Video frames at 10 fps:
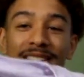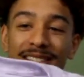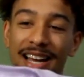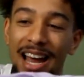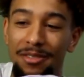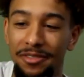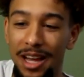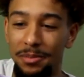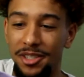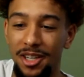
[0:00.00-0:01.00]
it because I have a
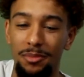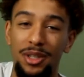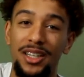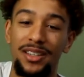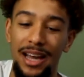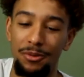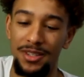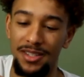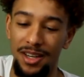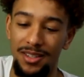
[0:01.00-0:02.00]
froppy shirt, but that
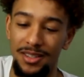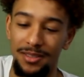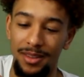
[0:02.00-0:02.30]
one sucks.